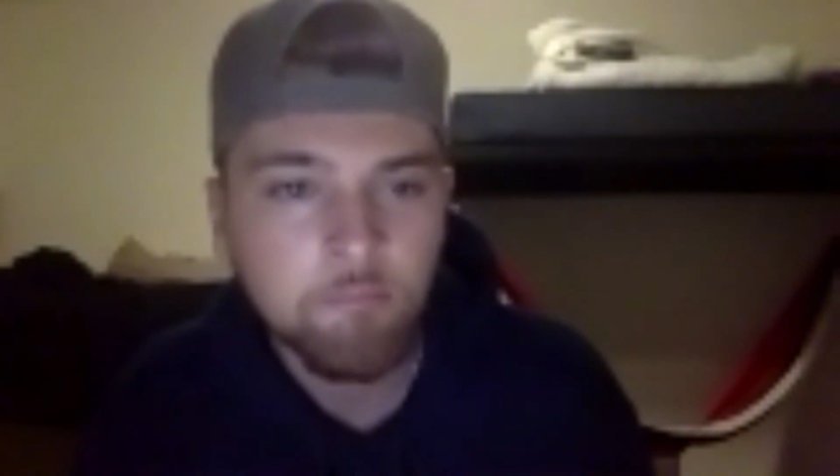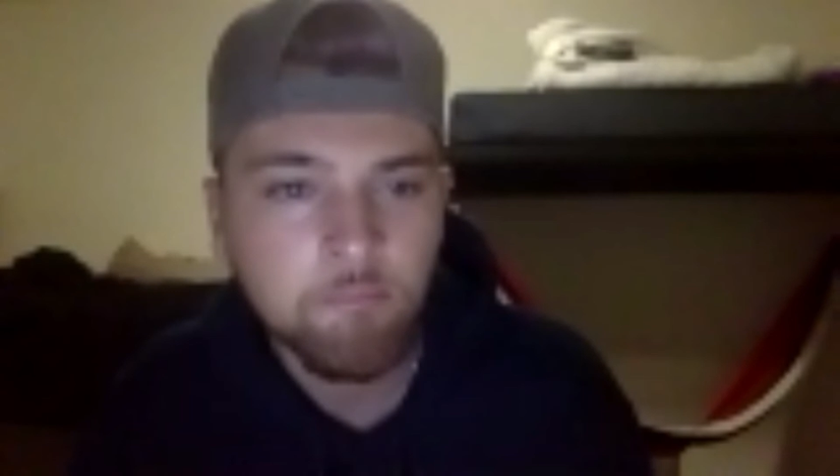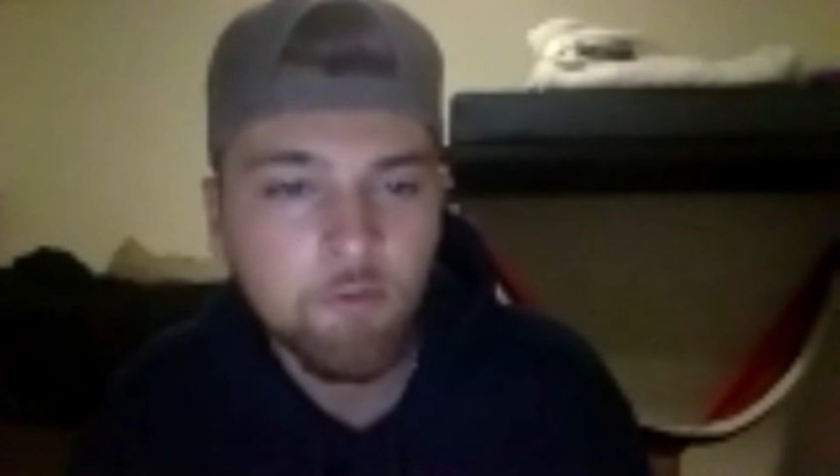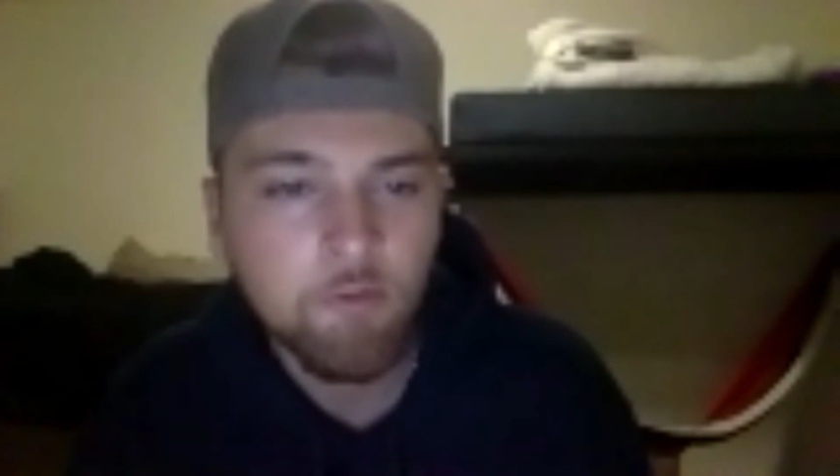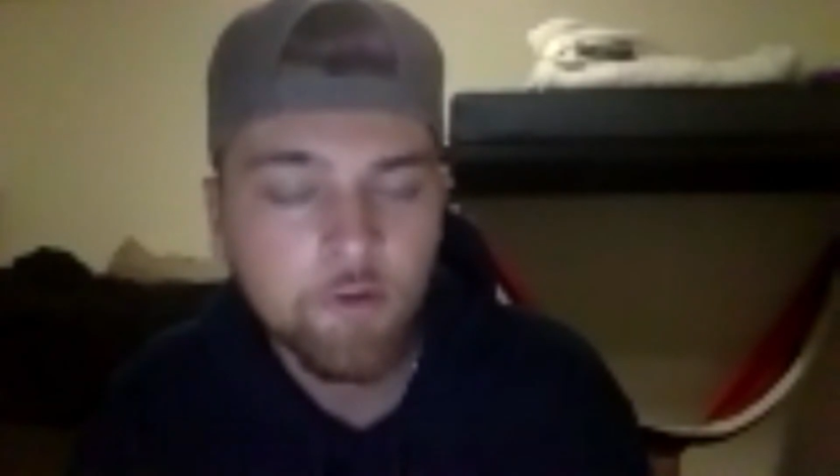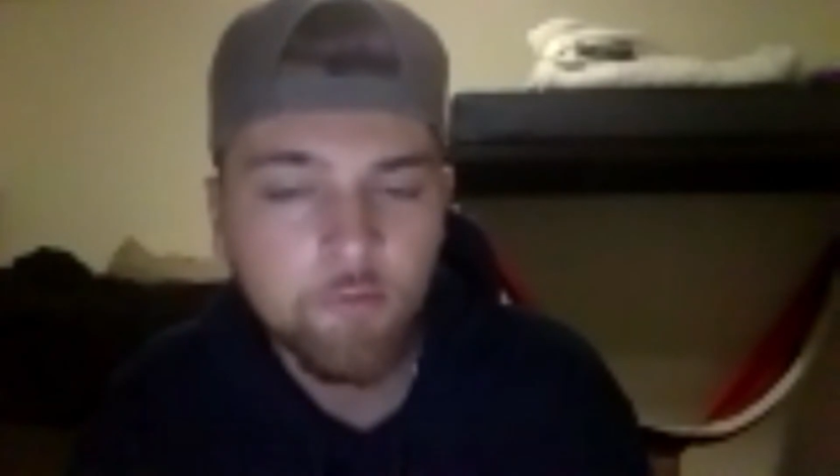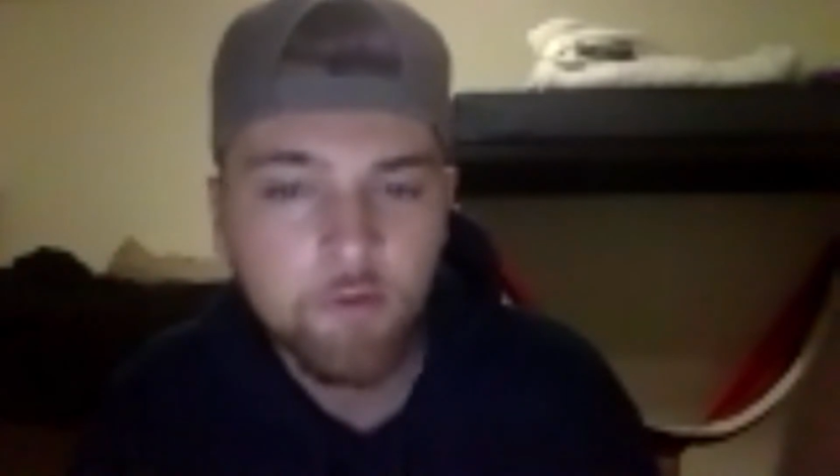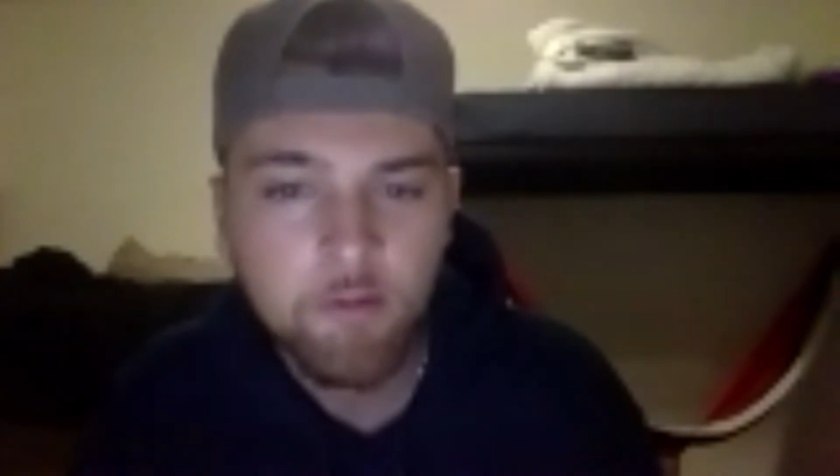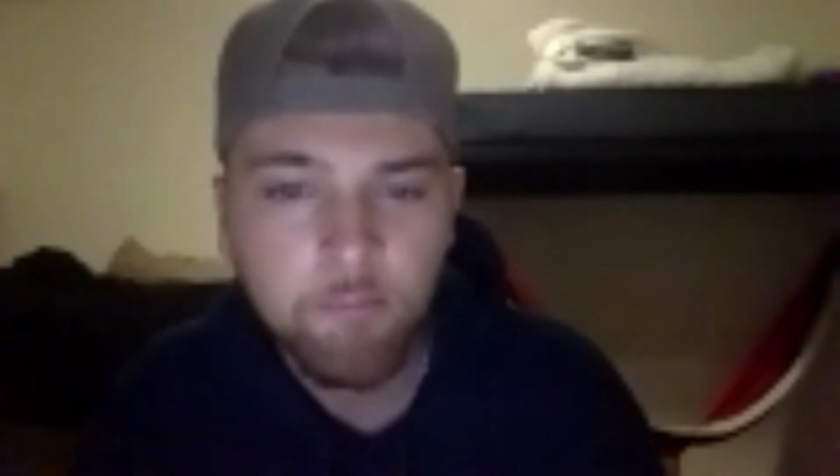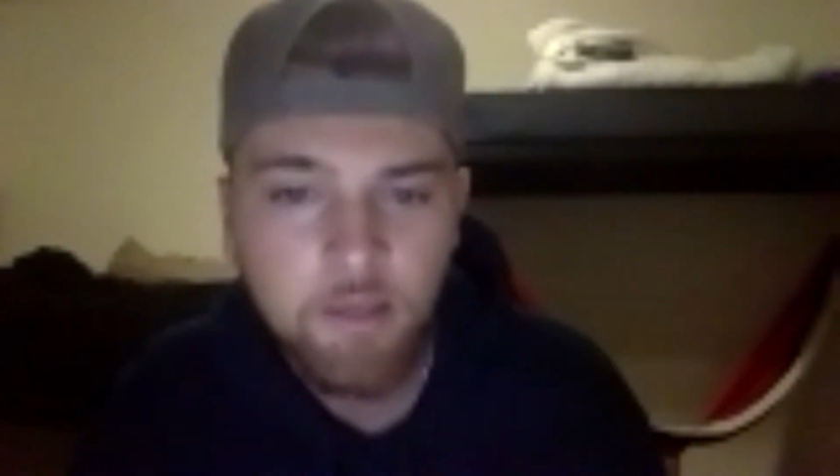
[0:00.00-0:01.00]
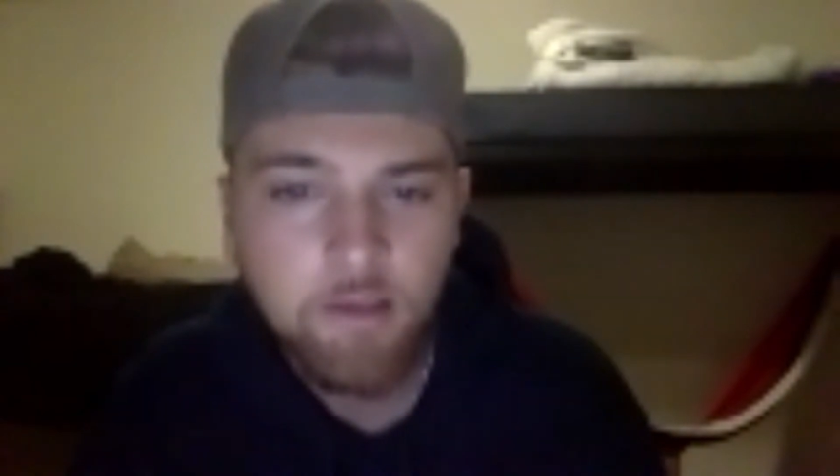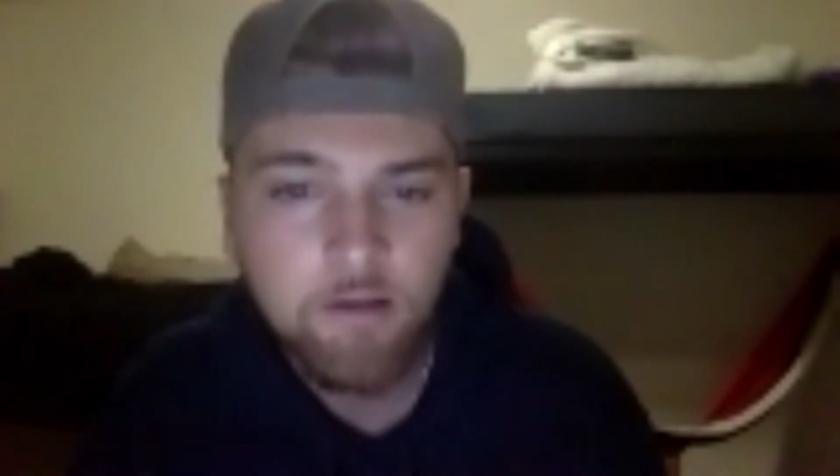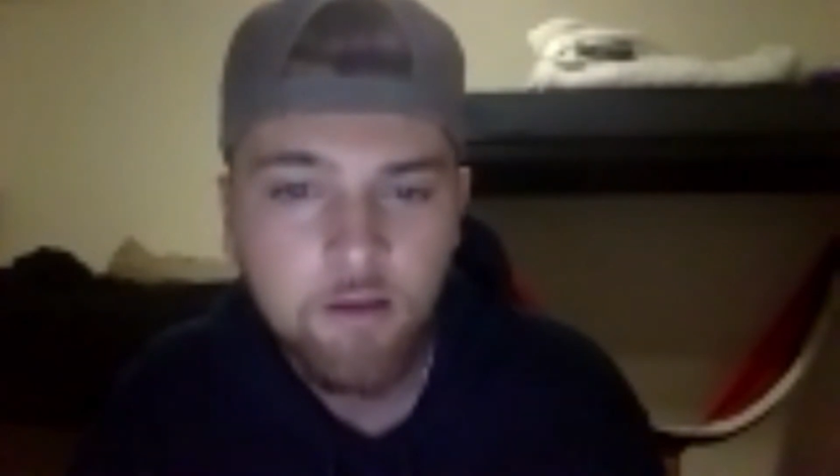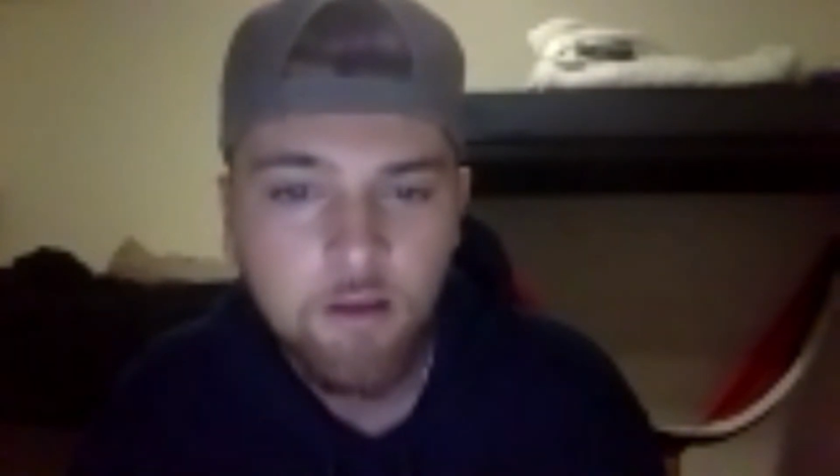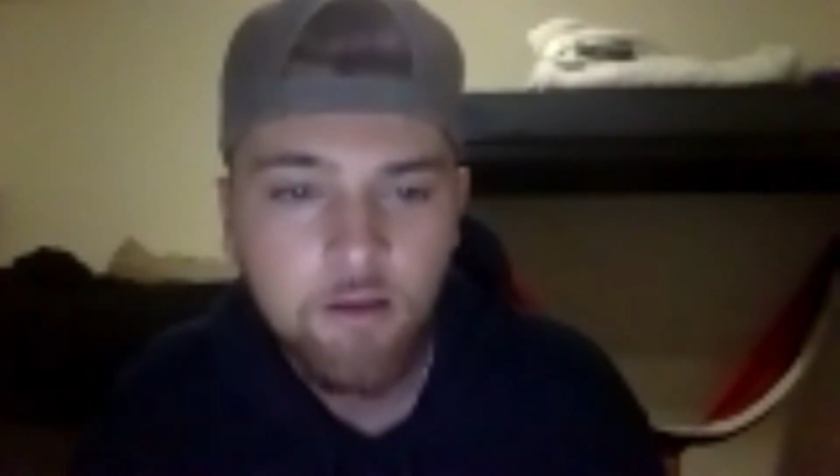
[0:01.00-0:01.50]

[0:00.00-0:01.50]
be where you want to be